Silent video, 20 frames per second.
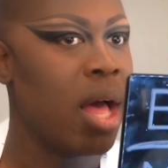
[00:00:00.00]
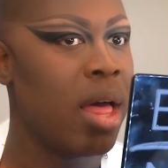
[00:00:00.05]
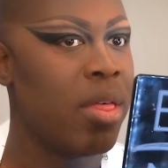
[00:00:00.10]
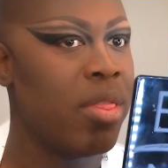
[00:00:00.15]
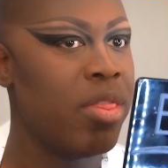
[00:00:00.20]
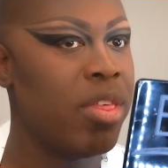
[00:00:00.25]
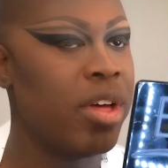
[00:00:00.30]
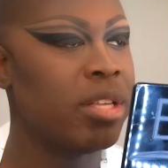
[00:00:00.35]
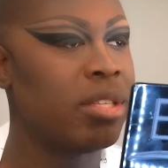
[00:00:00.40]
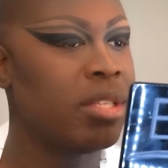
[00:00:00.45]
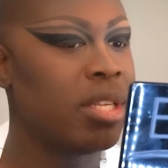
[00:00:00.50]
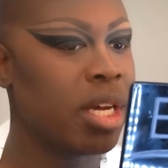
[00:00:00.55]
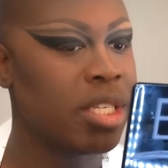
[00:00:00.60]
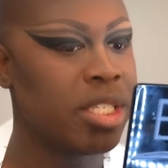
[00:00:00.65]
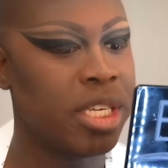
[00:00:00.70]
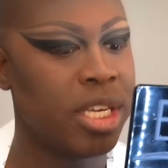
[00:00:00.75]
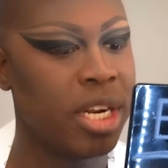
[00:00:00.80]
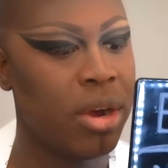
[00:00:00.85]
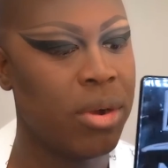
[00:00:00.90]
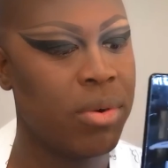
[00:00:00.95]
the
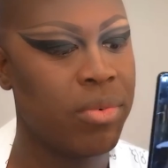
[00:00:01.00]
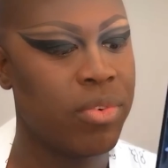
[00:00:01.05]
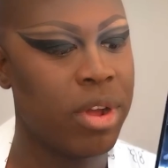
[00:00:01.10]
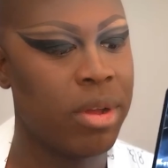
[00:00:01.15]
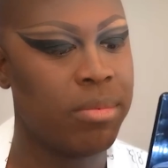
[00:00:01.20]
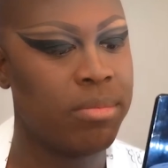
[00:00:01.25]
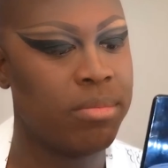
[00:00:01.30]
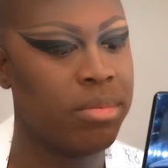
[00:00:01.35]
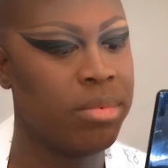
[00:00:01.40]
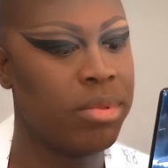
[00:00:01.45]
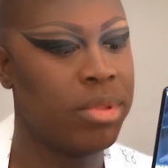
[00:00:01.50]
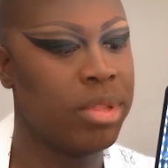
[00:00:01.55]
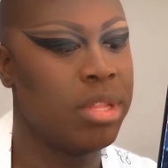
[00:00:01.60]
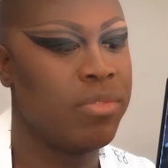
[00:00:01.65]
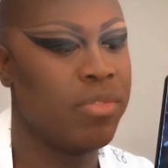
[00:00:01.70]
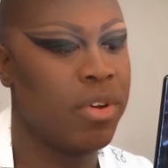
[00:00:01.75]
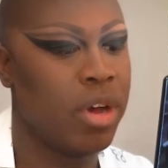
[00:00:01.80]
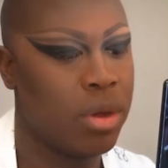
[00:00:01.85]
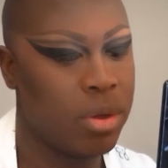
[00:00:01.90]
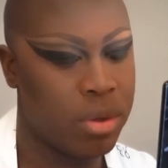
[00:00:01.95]
tuxedo from the
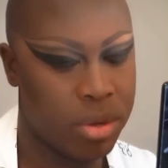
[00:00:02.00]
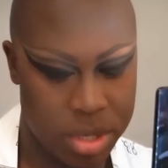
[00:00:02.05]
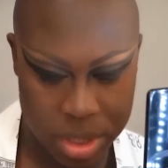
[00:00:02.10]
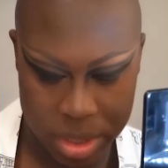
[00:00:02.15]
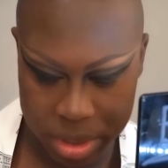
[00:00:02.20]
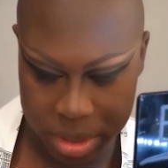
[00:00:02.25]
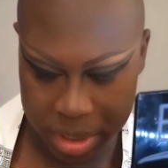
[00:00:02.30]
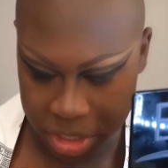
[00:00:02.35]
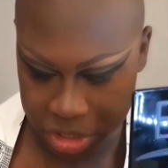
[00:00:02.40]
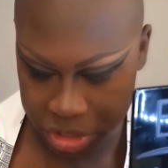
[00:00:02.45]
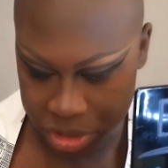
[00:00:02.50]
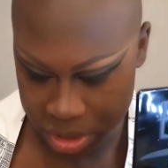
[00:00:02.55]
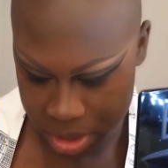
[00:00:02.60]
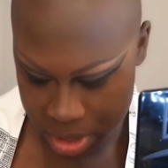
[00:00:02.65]
Vogue session